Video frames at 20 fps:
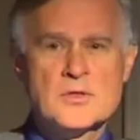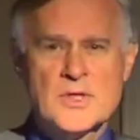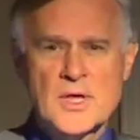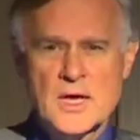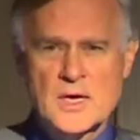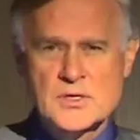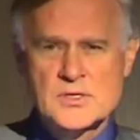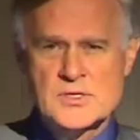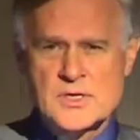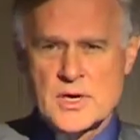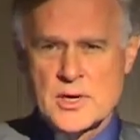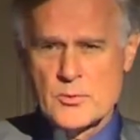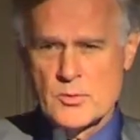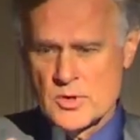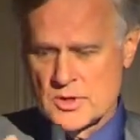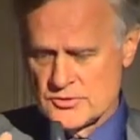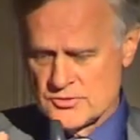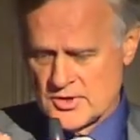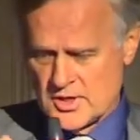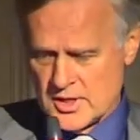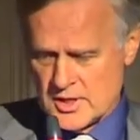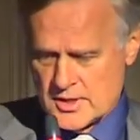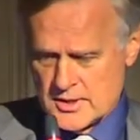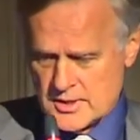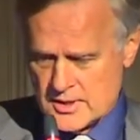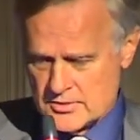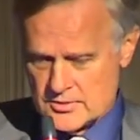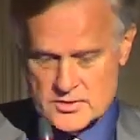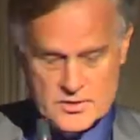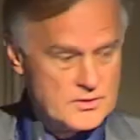Thanks, I will take
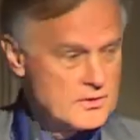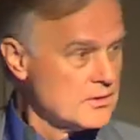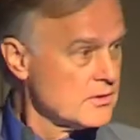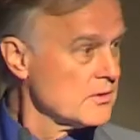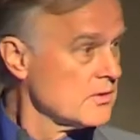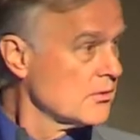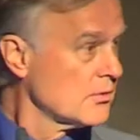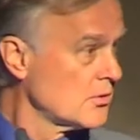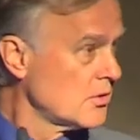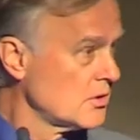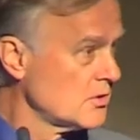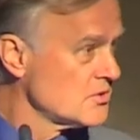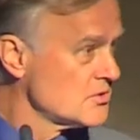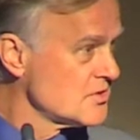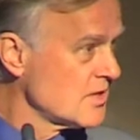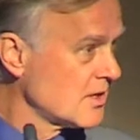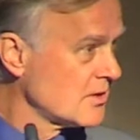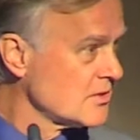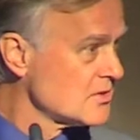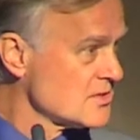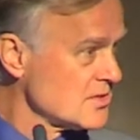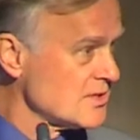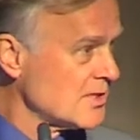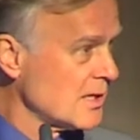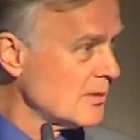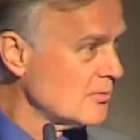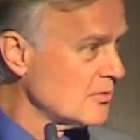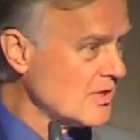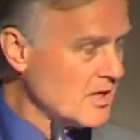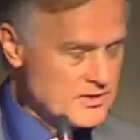another 30 seconds
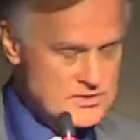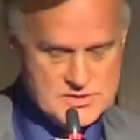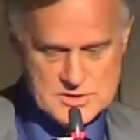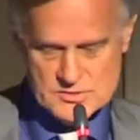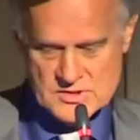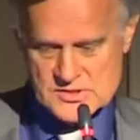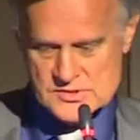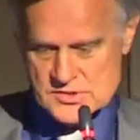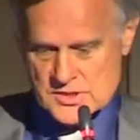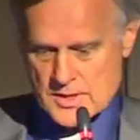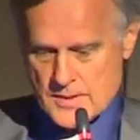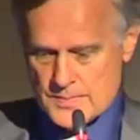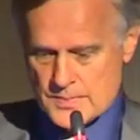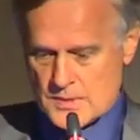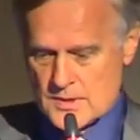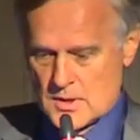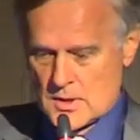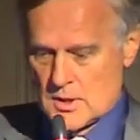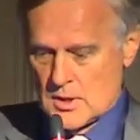and I'm done, Sebastian.